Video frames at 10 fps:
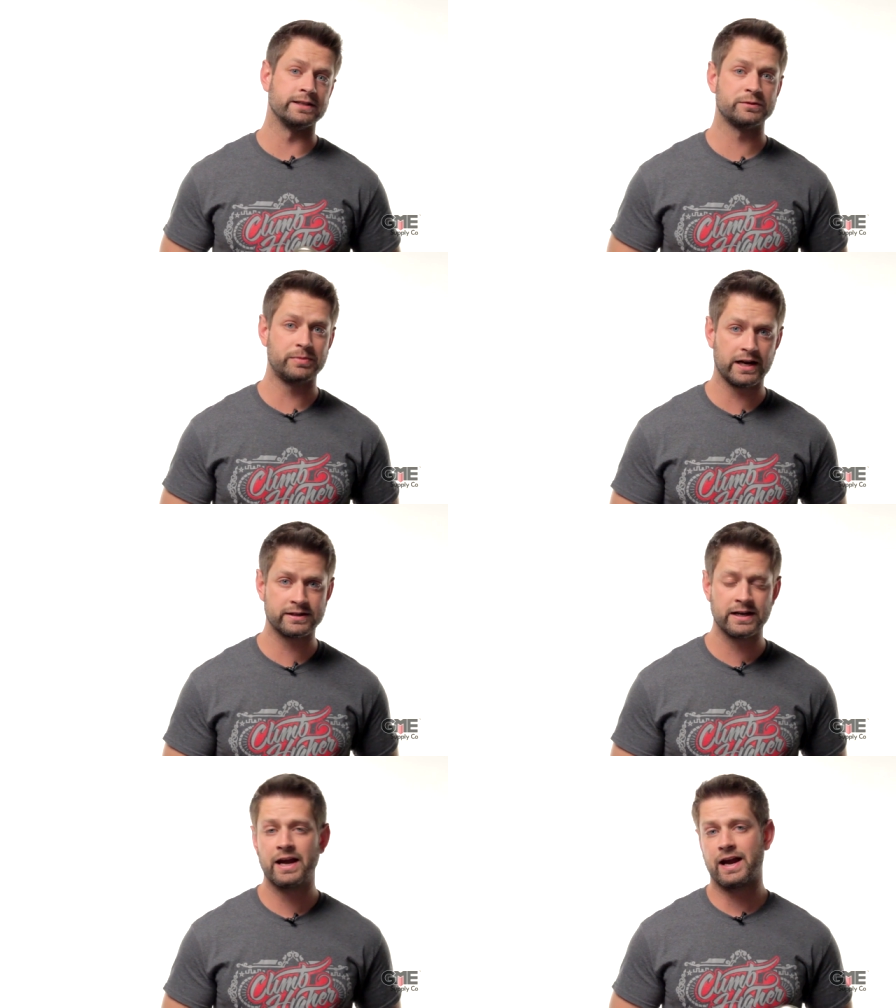
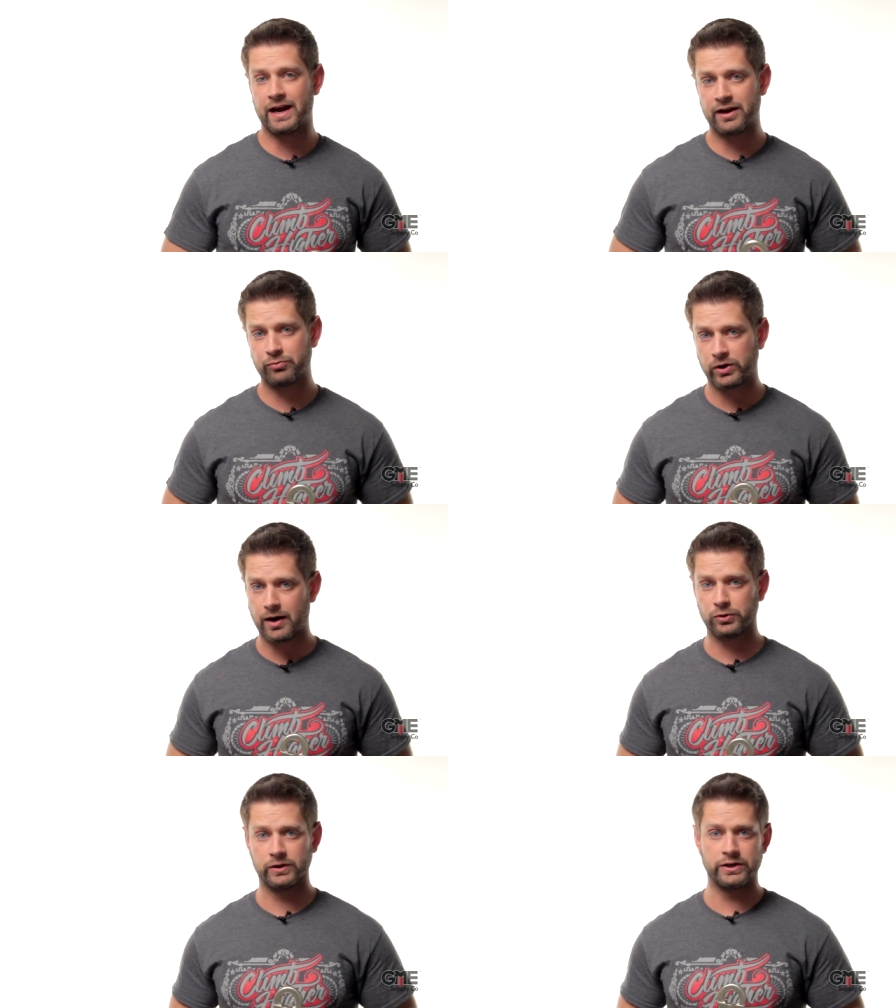inspect, and
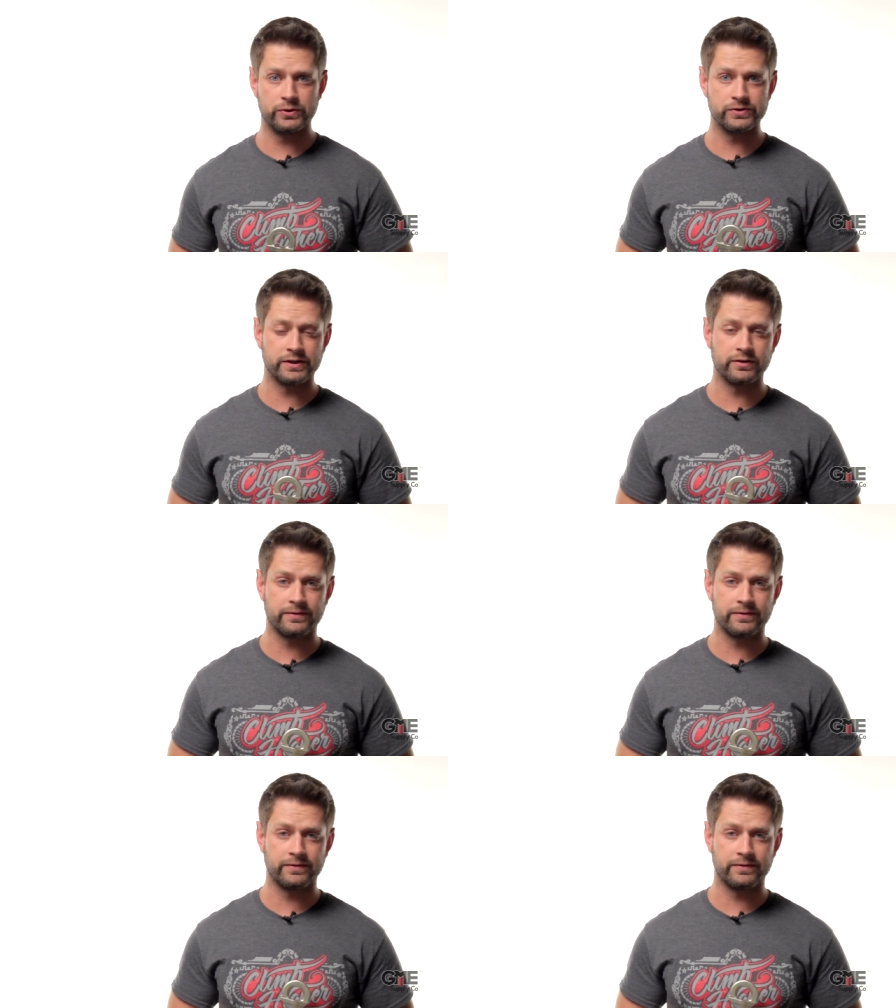properly use the